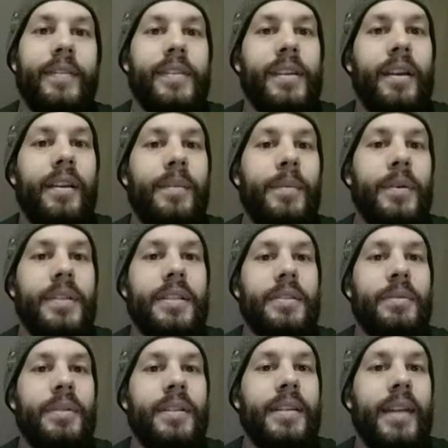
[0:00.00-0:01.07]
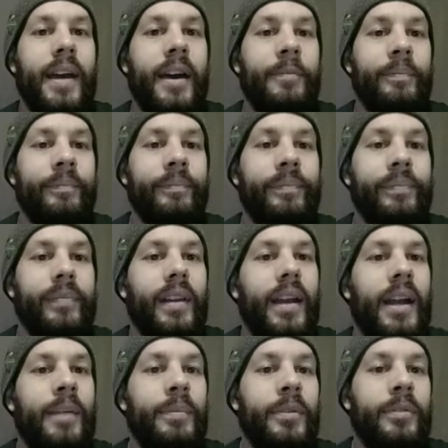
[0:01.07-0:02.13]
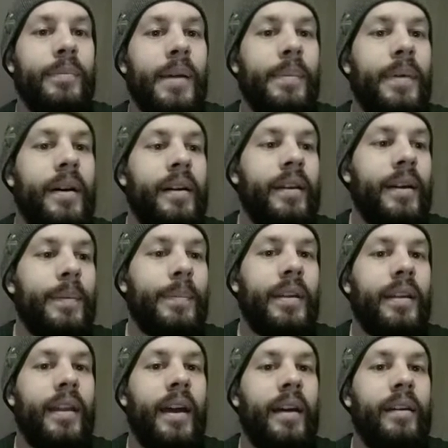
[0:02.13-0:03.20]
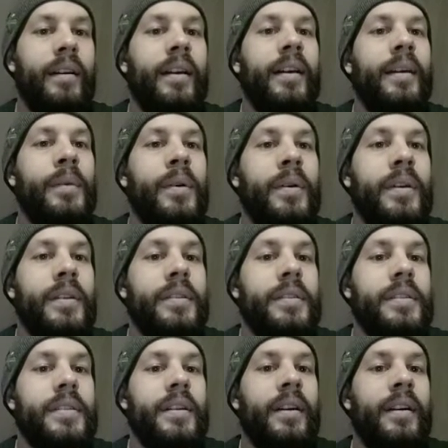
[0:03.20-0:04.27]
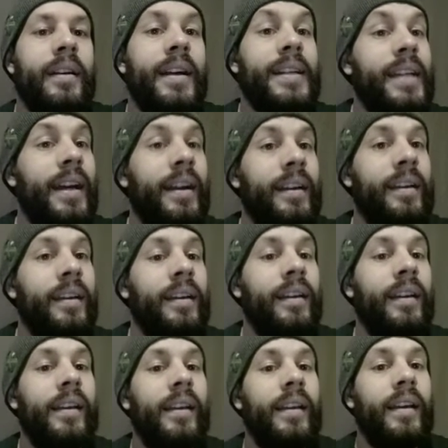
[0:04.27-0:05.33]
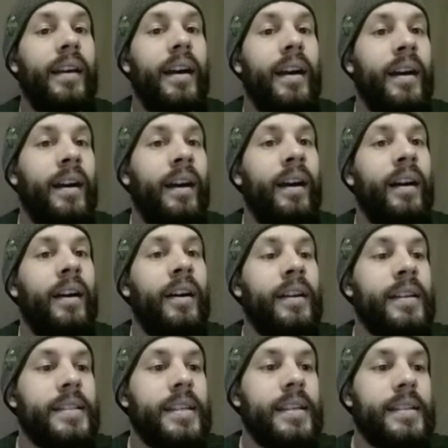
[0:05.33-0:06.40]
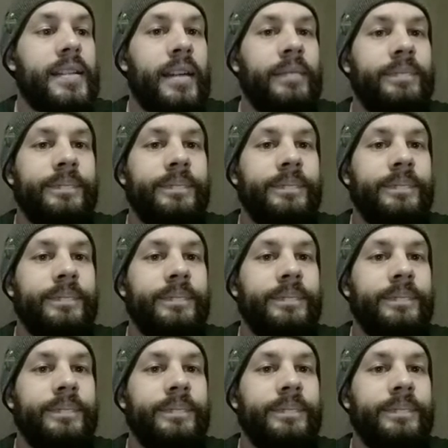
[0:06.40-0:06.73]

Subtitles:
So he moves his queen down. I move my pawn up, and now I'm going to start attacking on his king side.